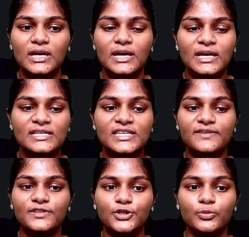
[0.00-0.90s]
is given to
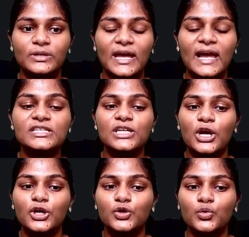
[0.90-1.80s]
me as
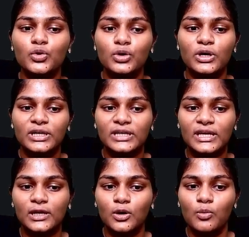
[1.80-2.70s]
2
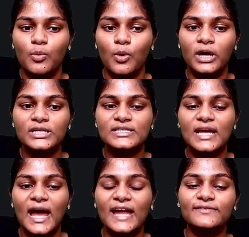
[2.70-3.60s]
kilowatts, and
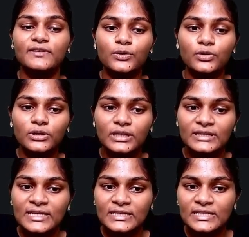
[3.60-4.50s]
we know that
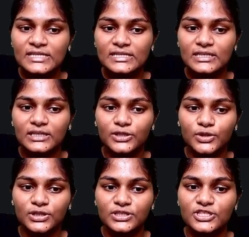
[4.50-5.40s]
this
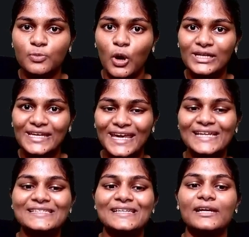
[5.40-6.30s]
small k
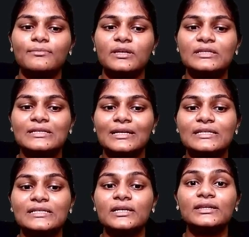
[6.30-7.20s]
sign means that it's
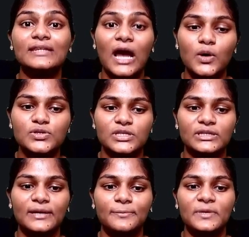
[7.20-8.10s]
1,000. That
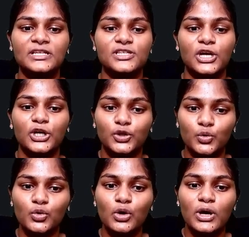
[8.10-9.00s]
means 2
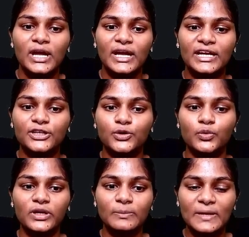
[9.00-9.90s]
into, in
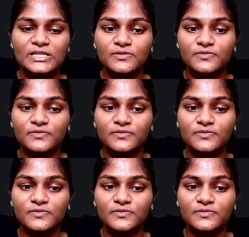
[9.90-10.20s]
place of this